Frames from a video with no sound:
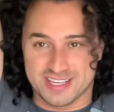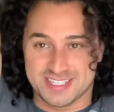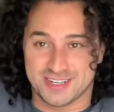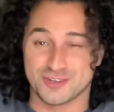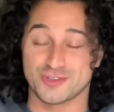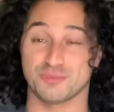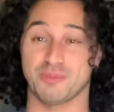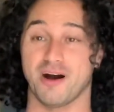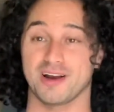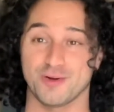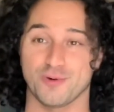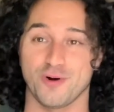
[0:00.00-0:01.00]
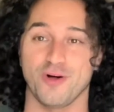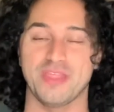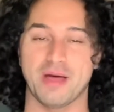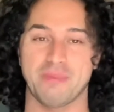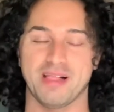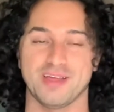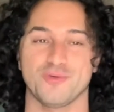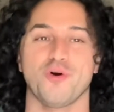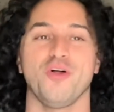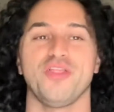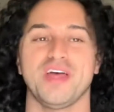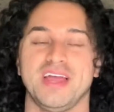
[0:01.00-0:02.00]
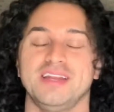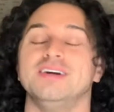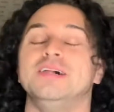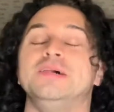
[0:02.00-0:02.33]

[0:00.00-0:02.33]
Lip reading: signature body roll, that belly roll thing.